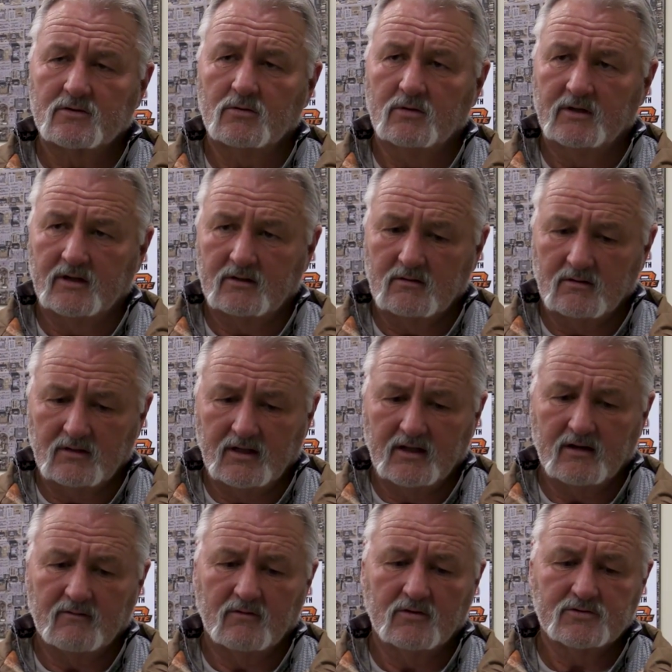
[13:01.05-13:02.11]
correct. On the
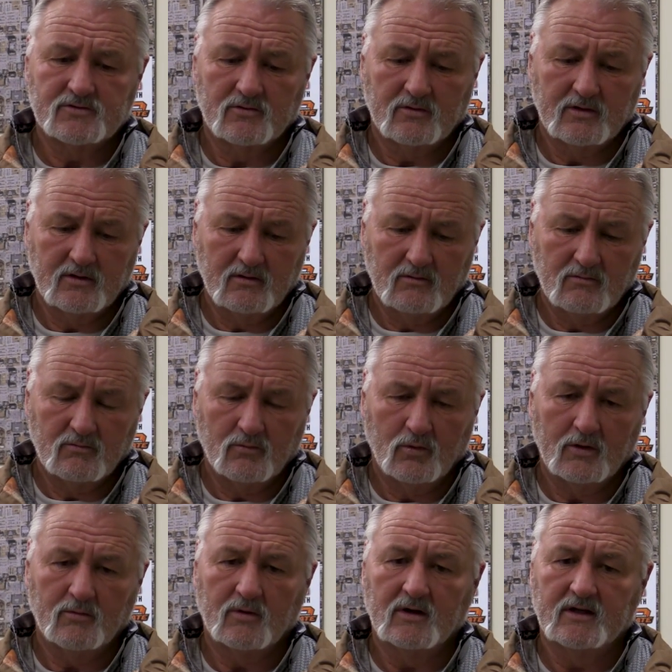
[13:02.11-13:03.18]
anniversary,
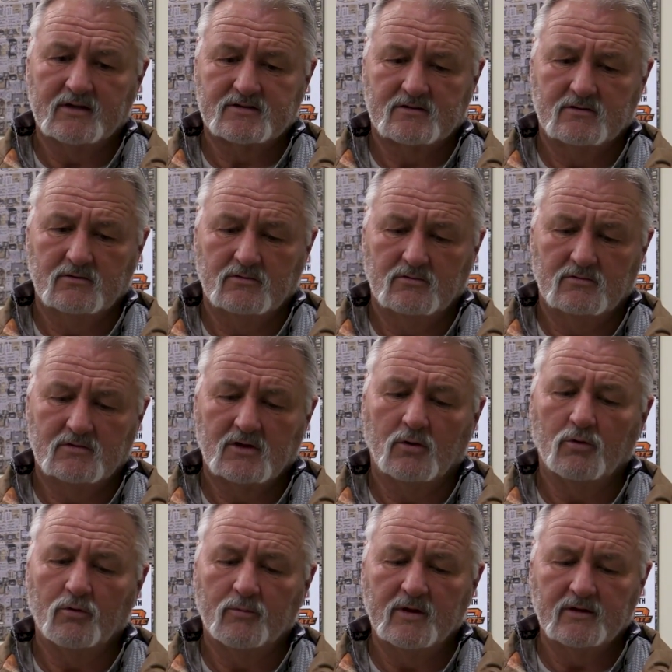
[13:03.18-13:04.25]
we were asked to
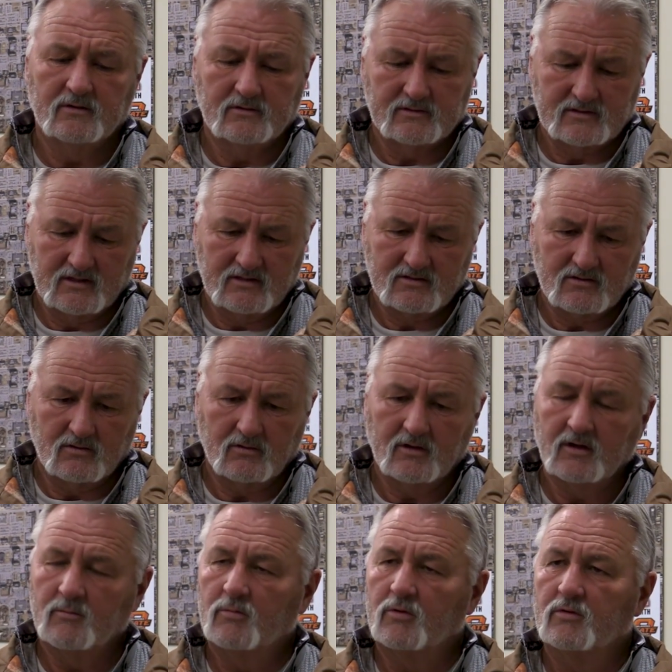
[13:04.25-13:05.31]
toll the bells a certain
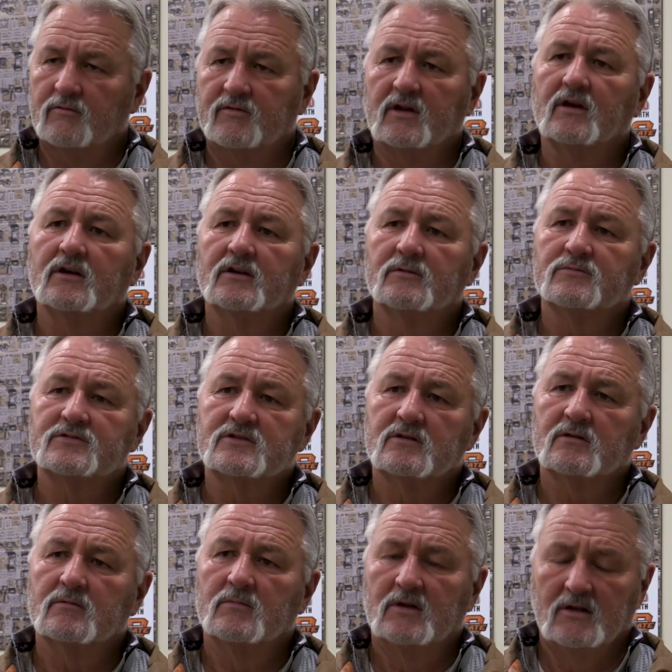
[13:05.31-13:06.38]
number of times, and